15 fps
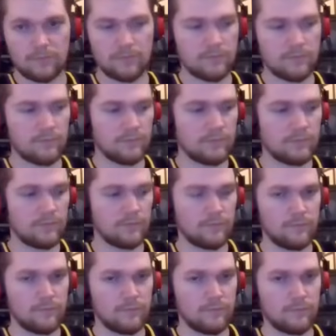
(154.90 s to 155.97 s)

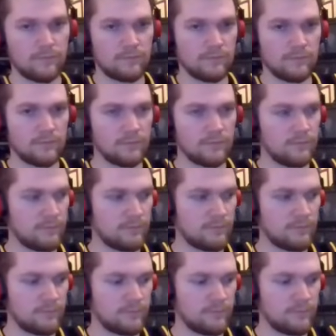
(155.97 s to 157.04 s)

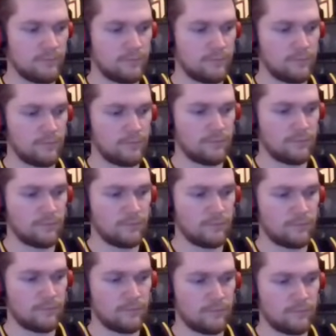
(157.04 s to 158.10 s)

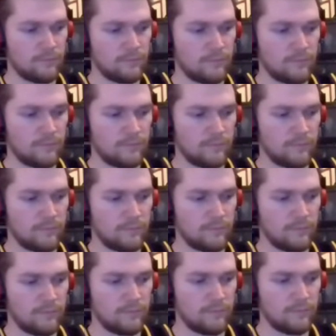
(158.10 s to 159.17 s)

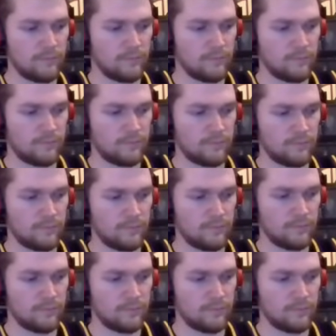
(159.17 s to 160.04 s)
The person shown says nothing.